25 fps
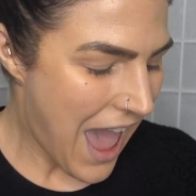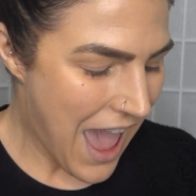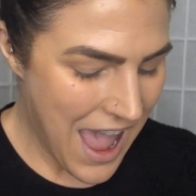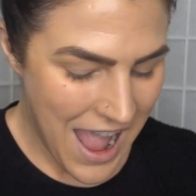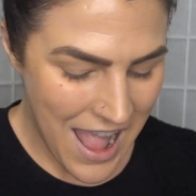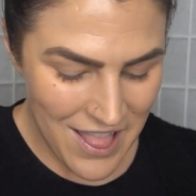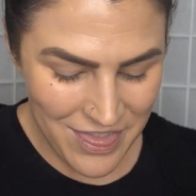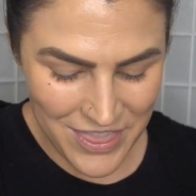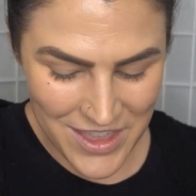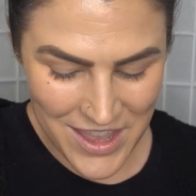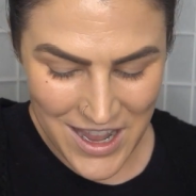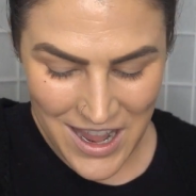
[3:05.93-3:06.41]

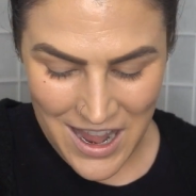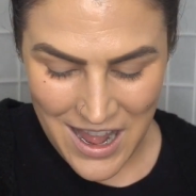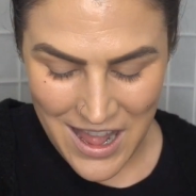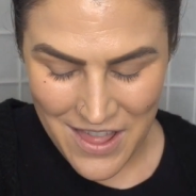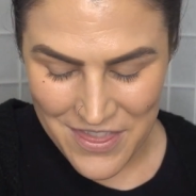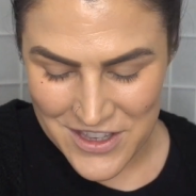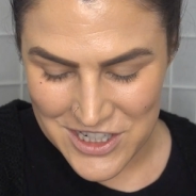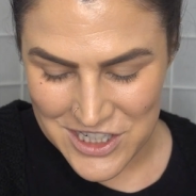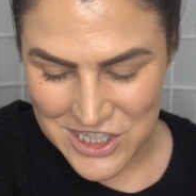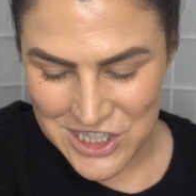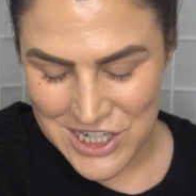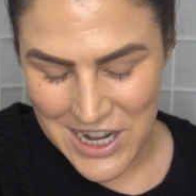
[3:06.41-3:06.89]
and the
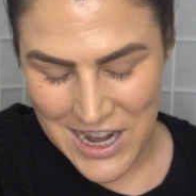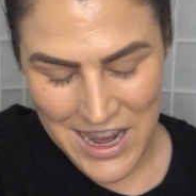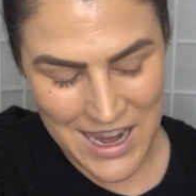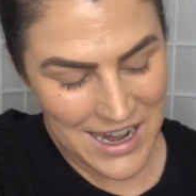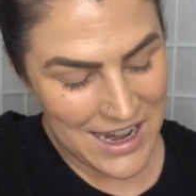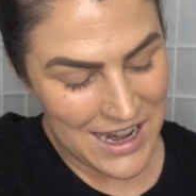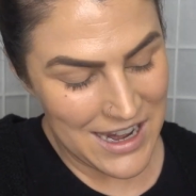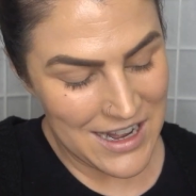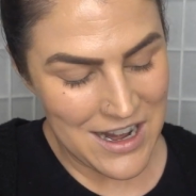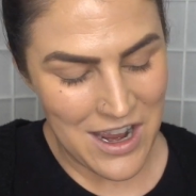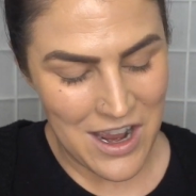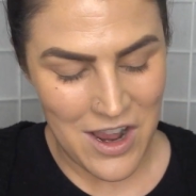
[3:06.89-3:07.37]
other
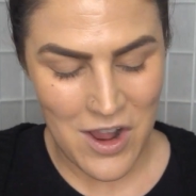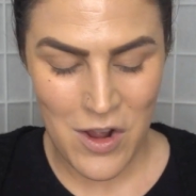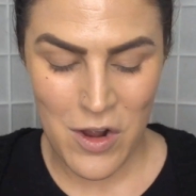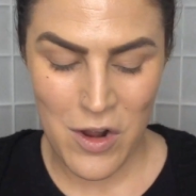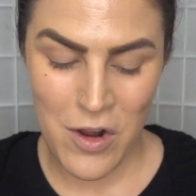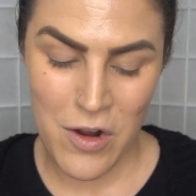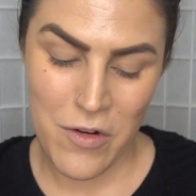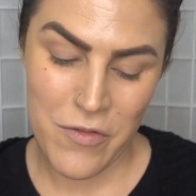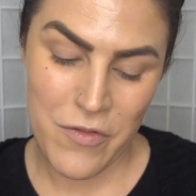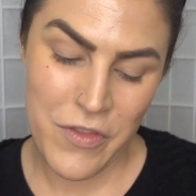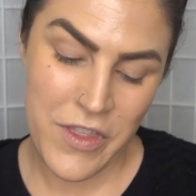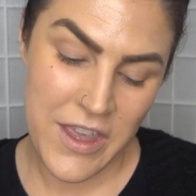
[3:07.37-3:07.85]
shade
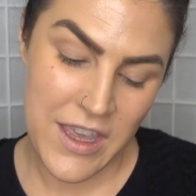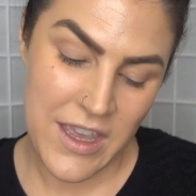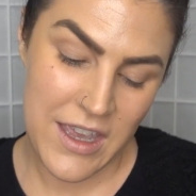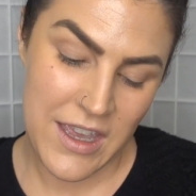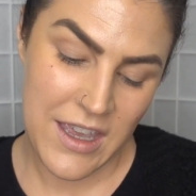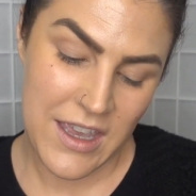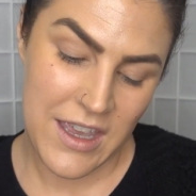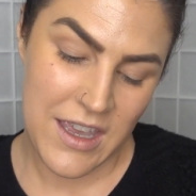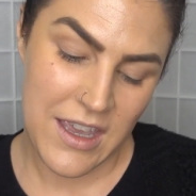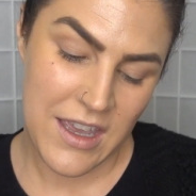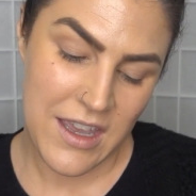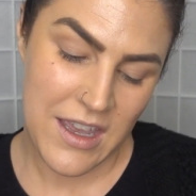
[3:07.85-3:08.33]
of
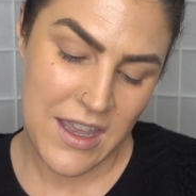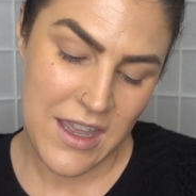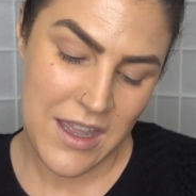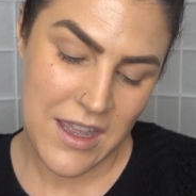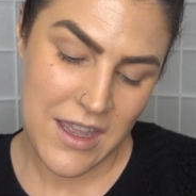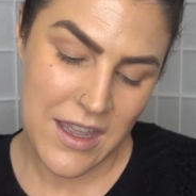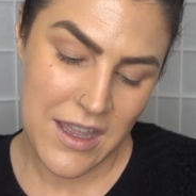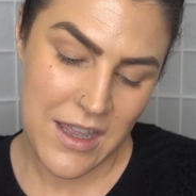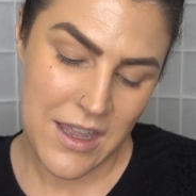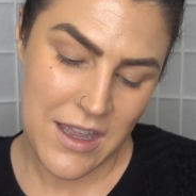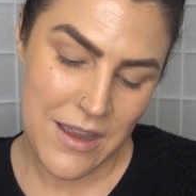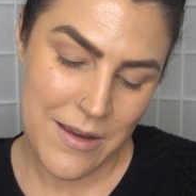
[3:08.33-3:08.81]
the
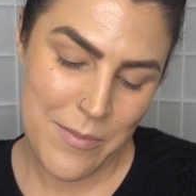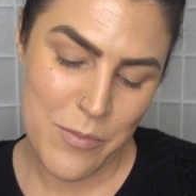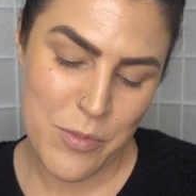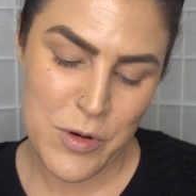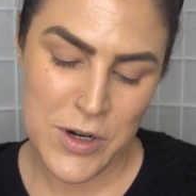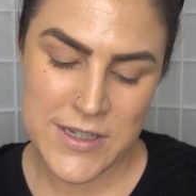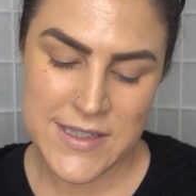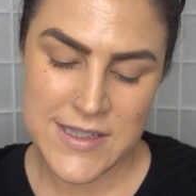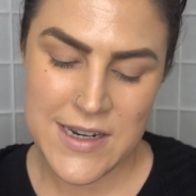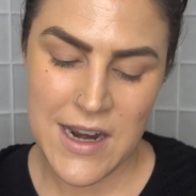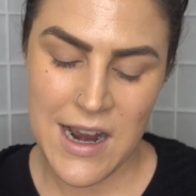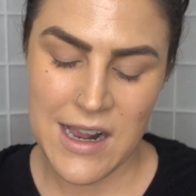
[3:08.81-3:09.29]

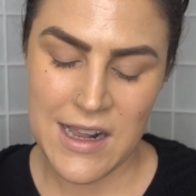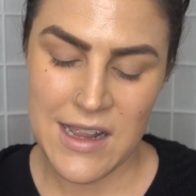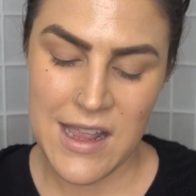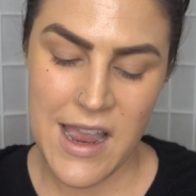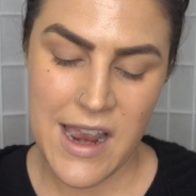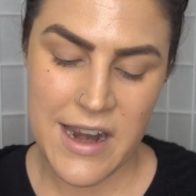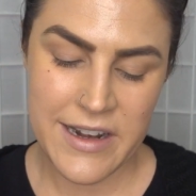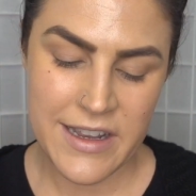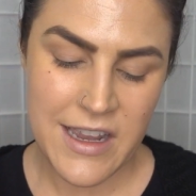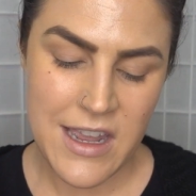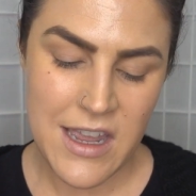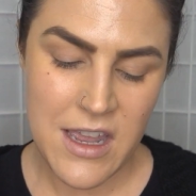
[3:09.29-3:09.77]
pressed
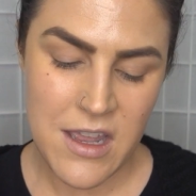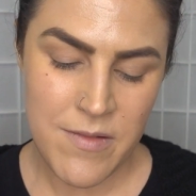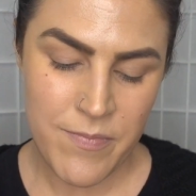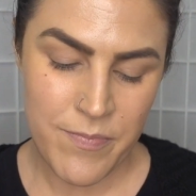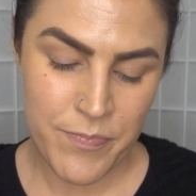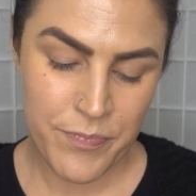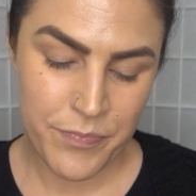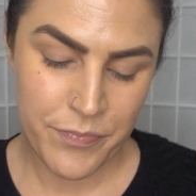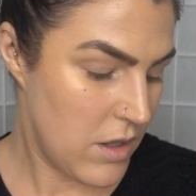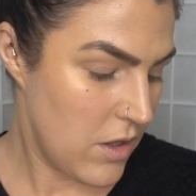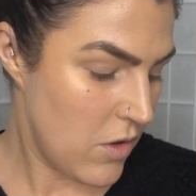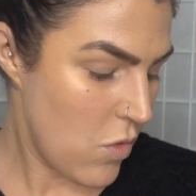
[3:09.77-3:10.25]
highlighter
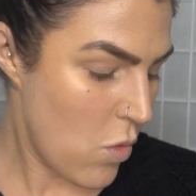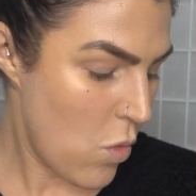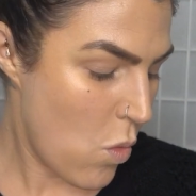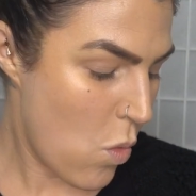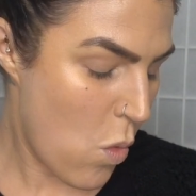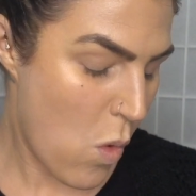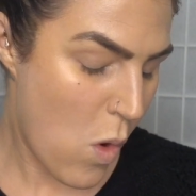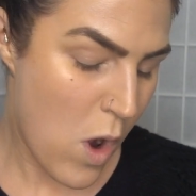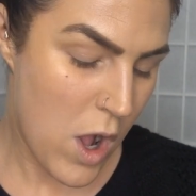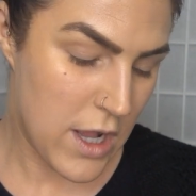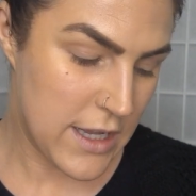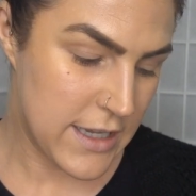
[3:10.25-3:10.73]

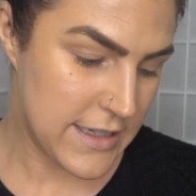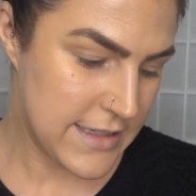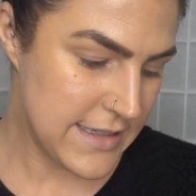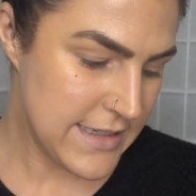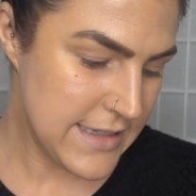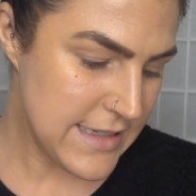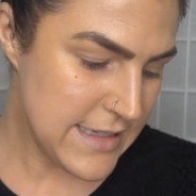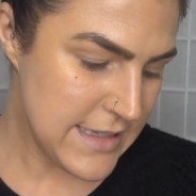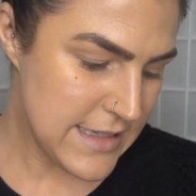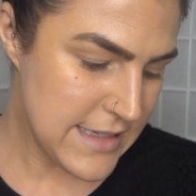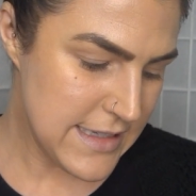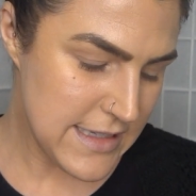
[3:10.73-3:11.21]
was
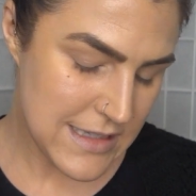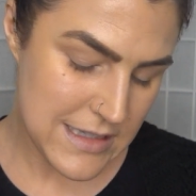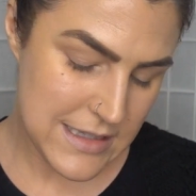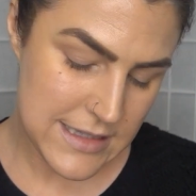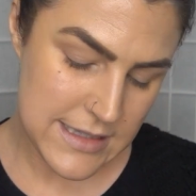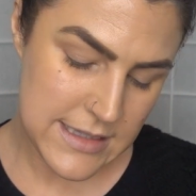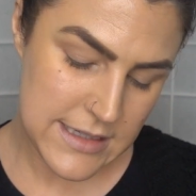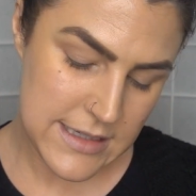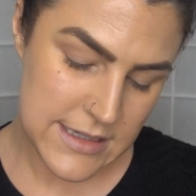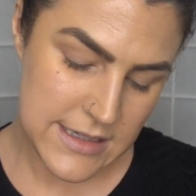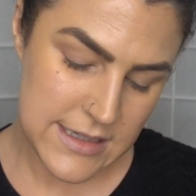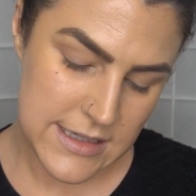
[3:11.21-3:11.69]

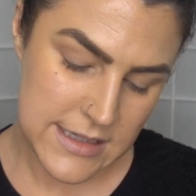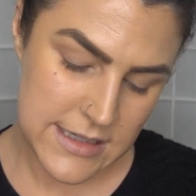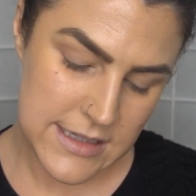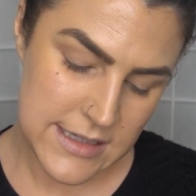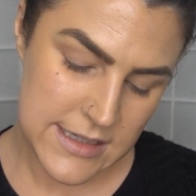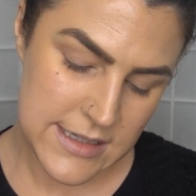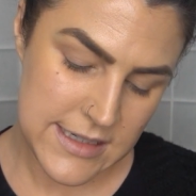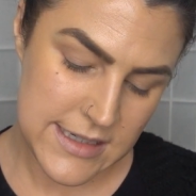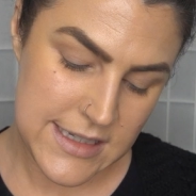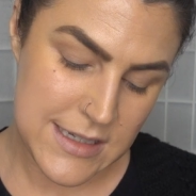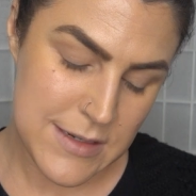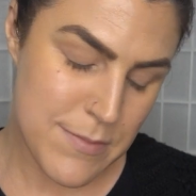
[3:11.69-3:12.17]

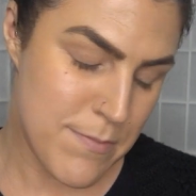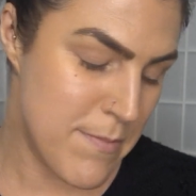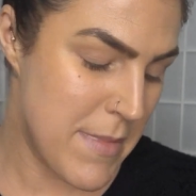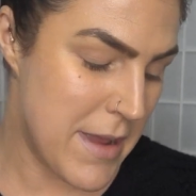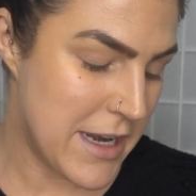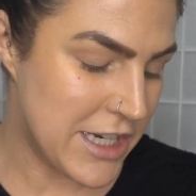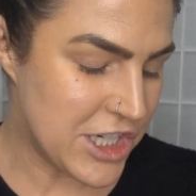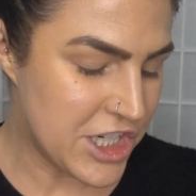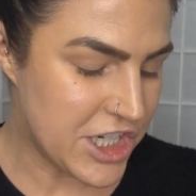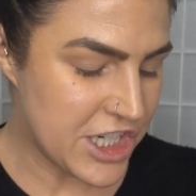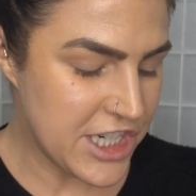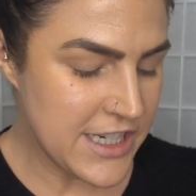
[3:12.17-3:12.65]

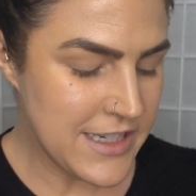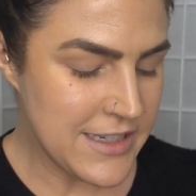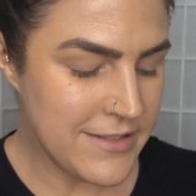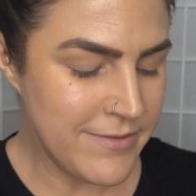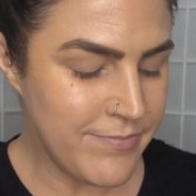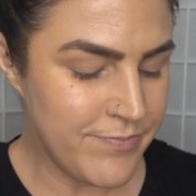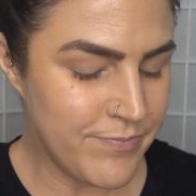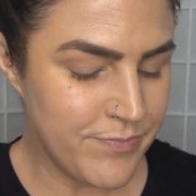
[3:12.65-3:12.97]
Dimension.